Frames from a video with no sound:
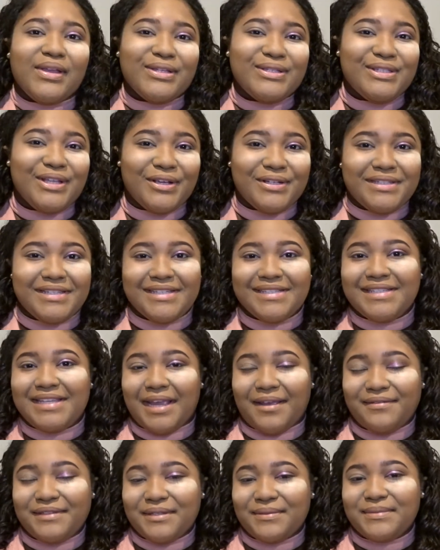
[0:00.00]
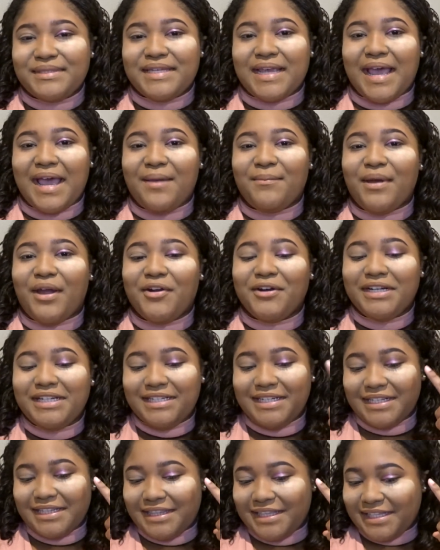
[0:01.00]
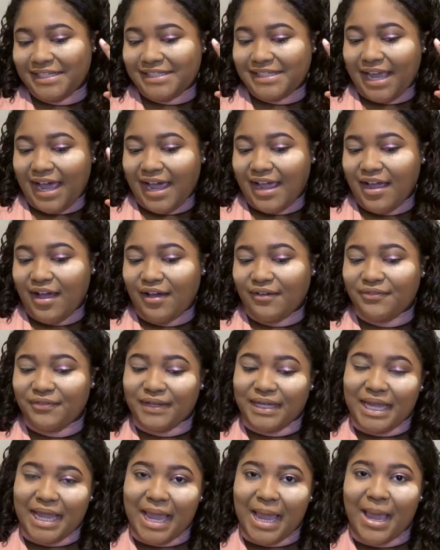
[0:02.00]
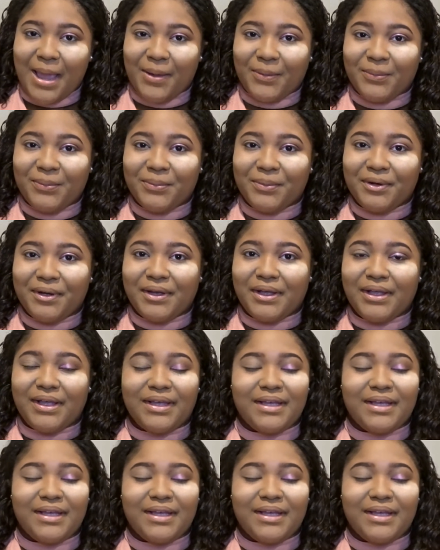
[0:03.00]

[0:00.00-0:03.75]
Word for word: So to save some time, I already did this eye off camera,